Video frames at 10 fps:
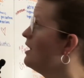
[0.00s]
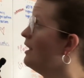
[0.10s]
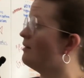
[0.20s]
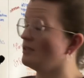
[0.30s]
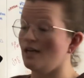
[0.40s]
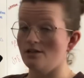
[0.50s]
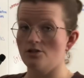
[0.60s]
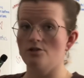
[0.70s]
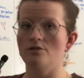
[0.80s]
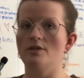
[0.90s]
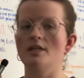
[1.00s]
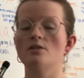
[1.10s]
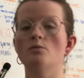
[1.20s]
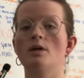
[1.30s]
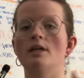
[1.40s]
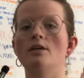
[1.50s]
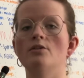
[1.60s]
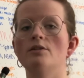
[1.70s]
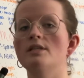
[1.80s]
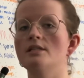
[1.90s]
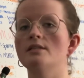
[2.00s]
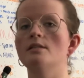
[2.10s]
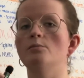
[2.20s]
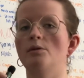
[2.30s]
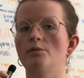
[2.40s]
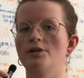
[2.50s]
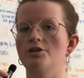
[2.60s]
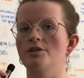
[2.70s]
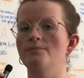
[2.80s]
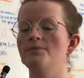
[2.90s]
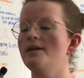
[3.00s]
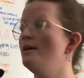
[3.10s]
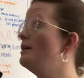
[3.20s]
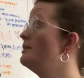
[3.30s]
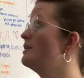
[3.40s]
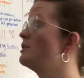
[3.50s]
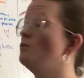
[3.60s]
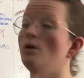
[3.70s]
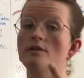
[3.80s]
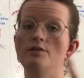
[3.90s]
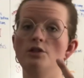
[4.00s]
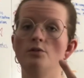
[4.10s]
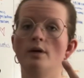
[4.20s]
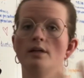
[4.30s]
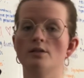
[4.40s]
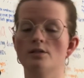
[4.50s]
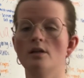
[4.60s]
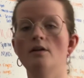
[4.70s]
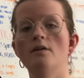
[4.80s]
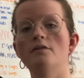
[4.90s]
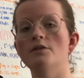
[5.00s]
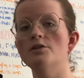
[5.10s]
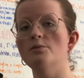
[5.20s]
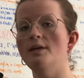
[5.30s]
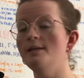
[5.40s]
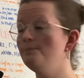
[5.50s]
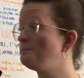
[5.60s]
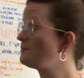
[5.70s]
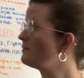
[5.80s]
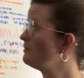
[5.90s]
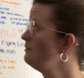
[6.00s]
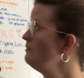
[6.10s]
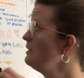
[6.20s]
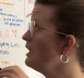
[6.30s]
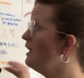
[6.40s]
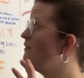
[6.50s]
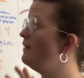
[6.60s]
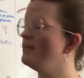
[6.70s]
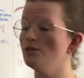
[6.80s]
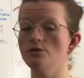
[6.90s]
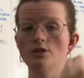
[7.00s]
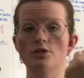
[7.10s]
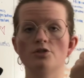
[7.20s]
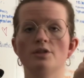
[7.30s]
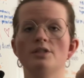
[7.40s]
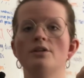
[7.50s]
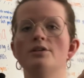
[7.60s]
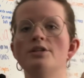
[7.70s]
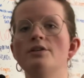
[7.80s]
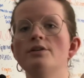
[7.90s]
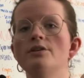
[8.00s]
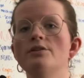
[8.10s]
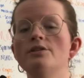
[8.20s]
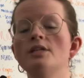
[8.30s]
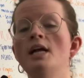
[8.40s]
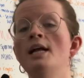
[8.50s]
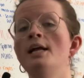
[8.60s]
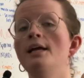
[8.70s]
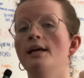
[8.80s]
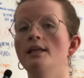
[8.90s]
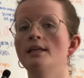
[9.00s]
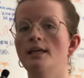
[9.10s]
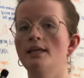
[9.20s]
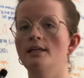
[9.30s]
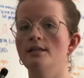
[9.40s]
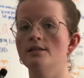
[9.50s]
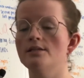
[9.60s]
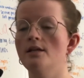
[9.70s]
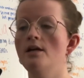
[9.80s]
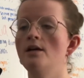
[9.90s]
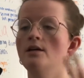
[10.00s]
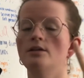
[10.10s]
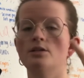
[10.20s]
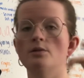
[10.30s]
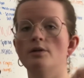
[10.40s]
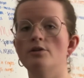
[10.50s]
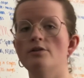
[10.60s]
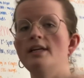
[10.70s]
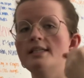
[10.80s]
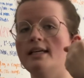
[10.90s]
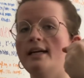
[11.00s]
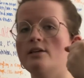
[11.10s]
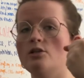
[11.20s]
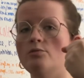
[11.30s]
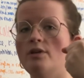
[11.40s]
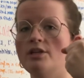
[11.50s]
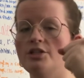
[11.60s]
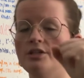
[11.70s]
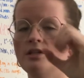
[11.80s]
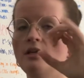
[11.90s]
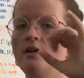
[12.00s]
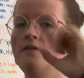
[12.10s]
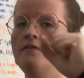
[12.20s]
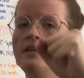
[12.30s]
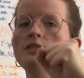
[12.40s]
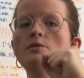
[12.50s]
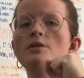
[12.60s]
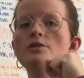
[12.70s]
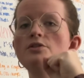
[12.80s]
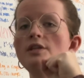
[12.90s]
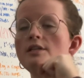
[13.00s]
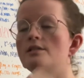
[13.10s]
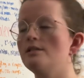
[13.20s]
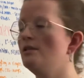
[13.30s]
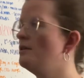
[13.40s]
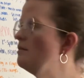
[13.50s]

Now, aldosterone is what increases the blood pressure. Does it one of two ways. First way, it vasoconstricts the arterioles in the kidneys. So it creates that extra pressure, vasoconstricts,